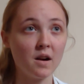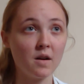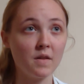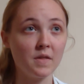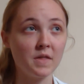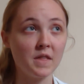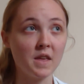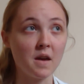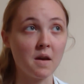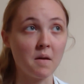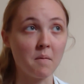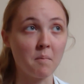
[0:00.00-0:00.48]

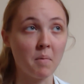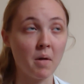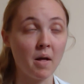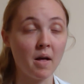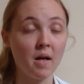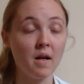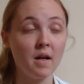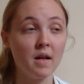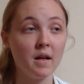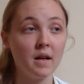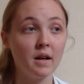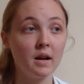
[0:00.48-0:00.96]
on the
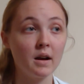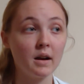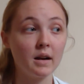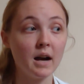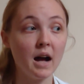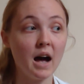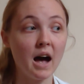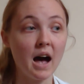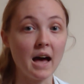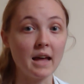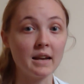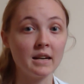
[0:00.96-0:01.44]

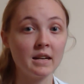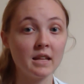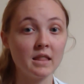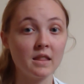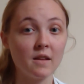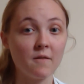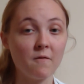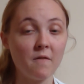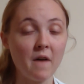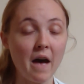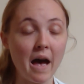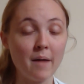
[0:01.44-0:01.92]
cotton
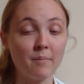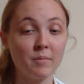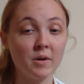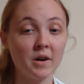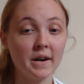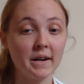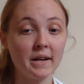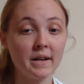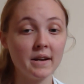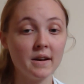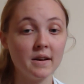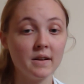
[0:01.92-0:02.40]
and the
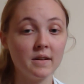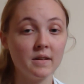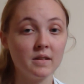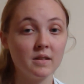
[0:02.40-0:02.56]
fabric.